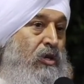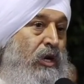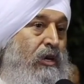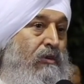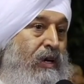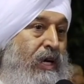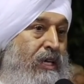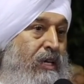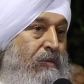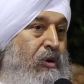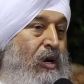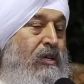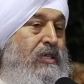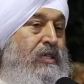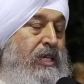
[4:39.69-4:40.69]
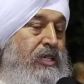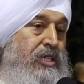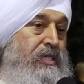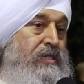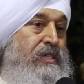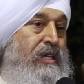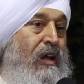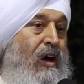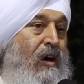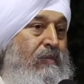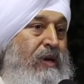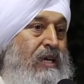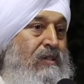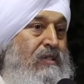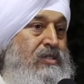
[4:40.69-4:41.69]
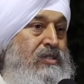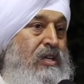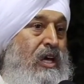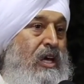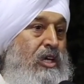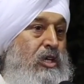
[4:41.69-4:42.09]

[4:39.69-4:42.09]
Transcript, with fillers: you invited politicians and lawmakers,